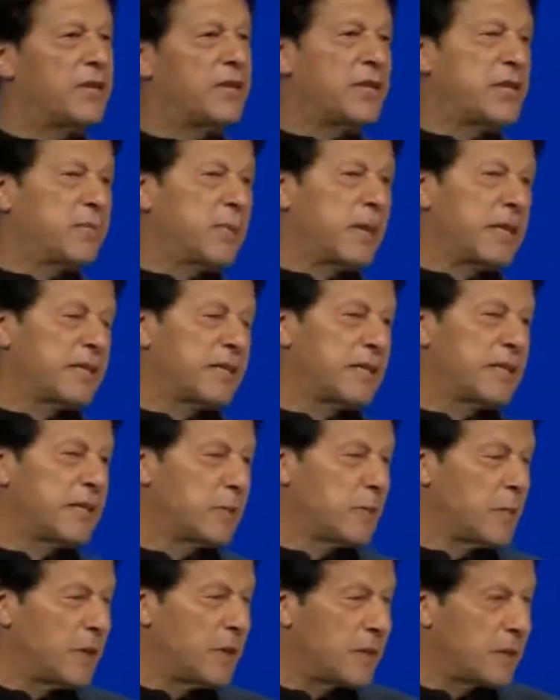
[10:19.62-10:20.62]
So when I
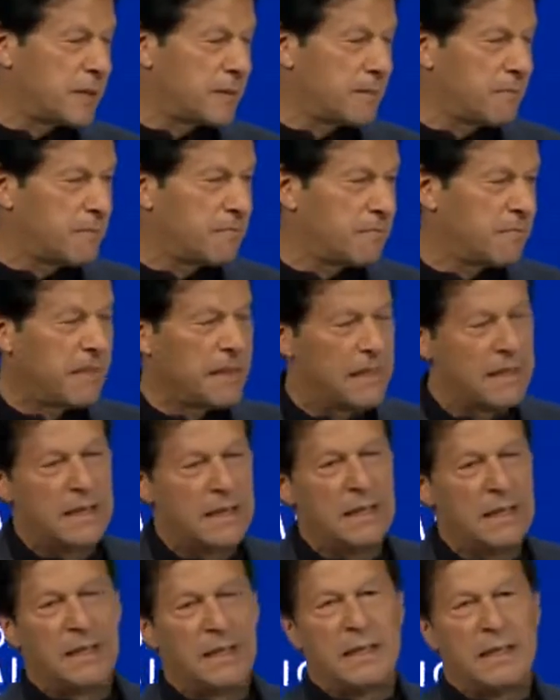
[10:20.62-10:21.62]

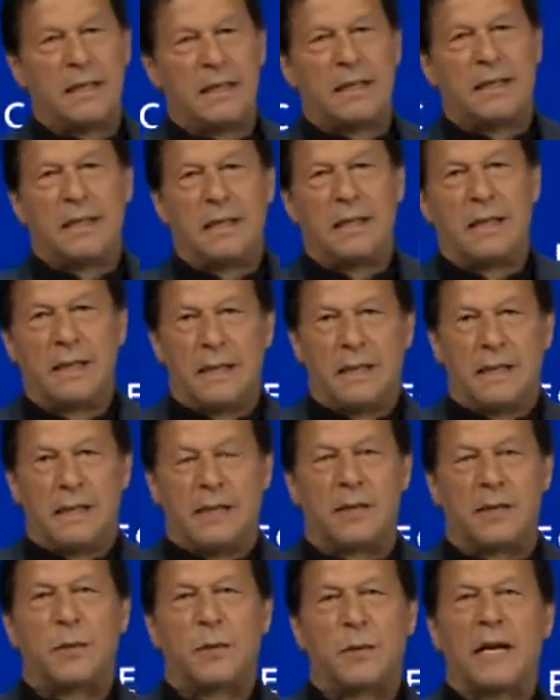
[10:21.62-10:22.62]
assumed power,
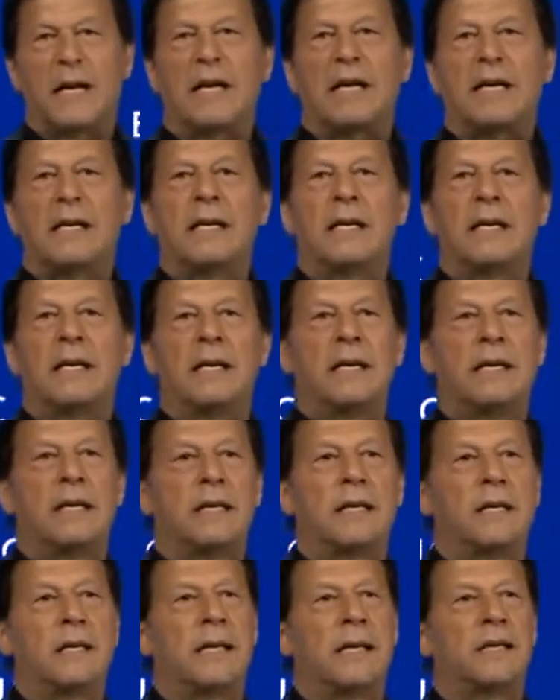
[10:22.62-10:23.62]
I decided,
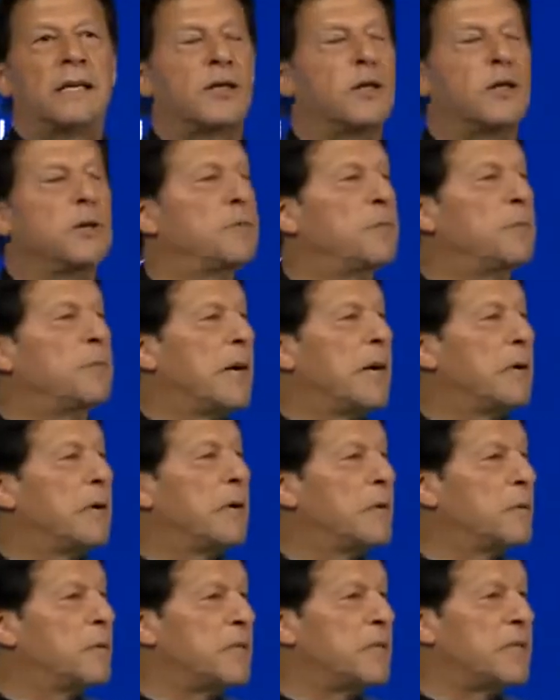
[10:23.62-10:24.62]
my government
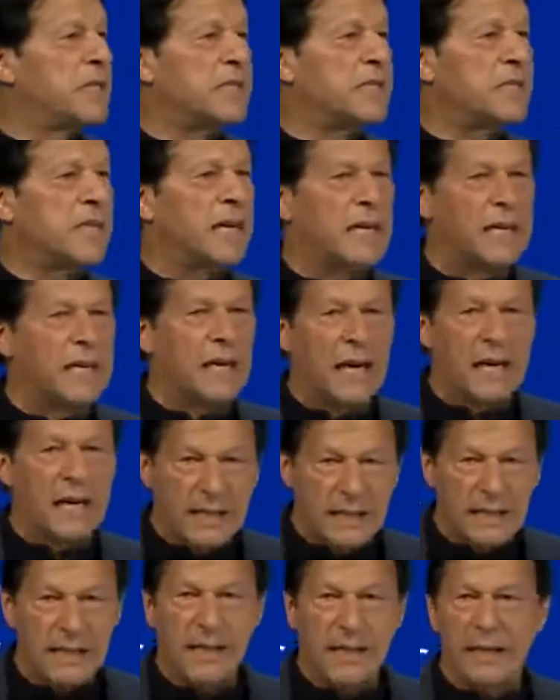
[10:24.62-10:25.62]
decided that
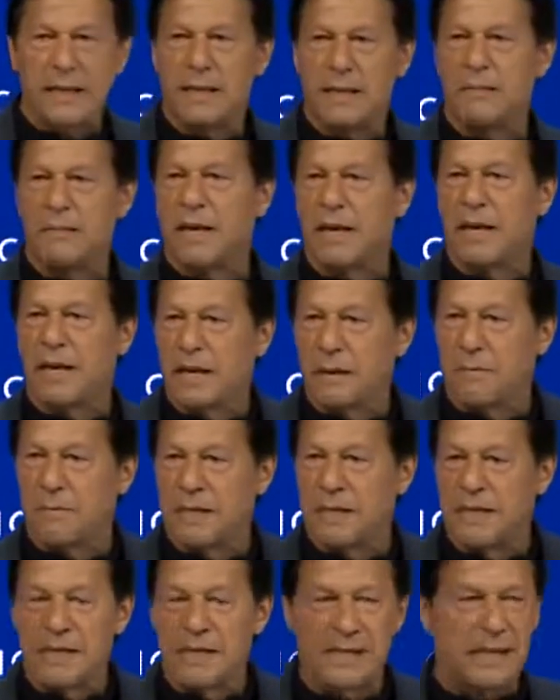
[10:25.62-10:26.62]
from now
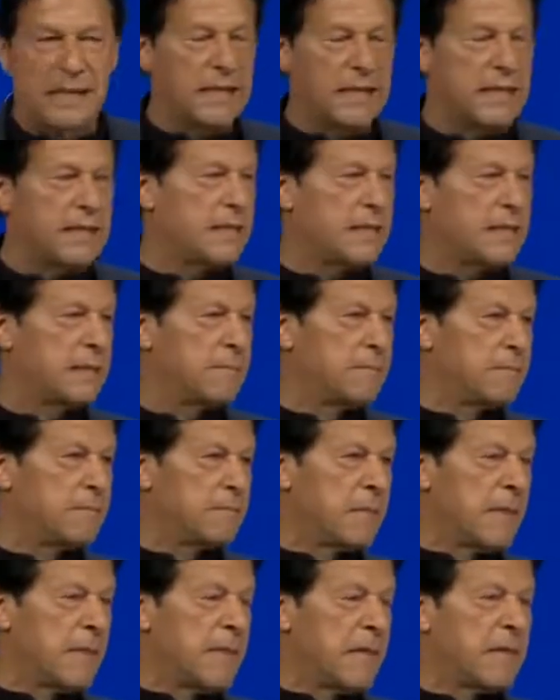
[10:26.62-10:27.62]
onwards,
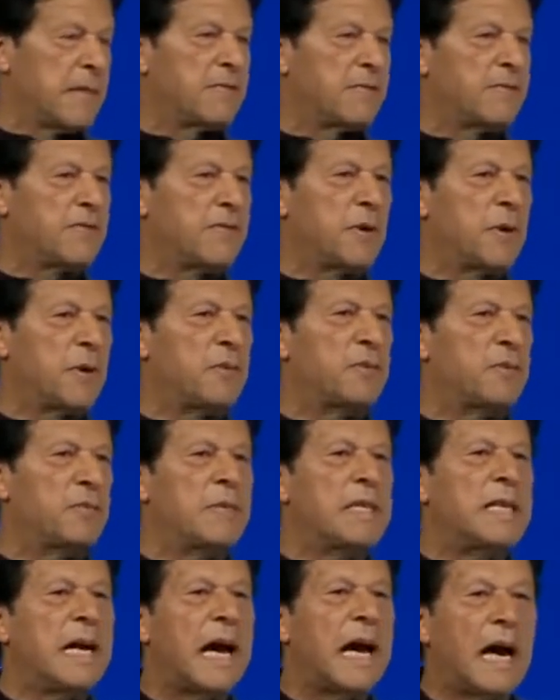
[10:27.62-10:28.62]

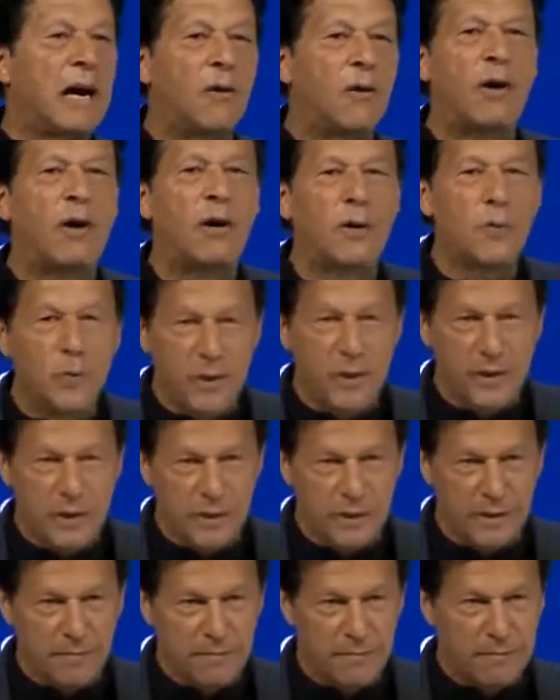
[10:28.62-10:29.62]
Pakistan will
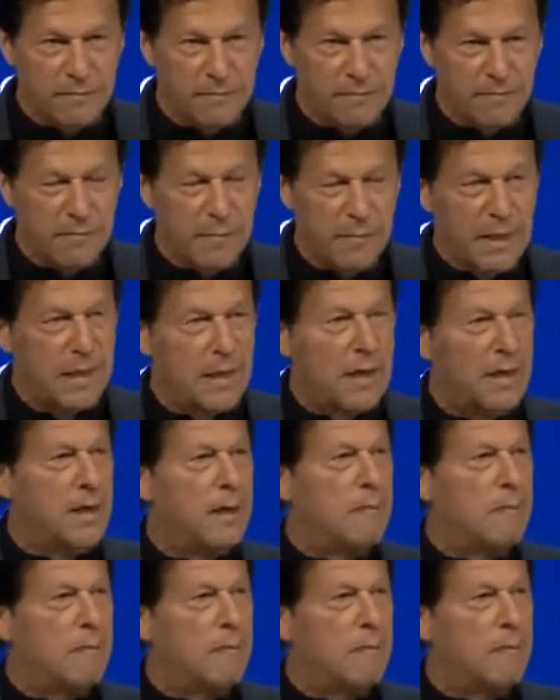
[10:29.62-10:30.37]
only partner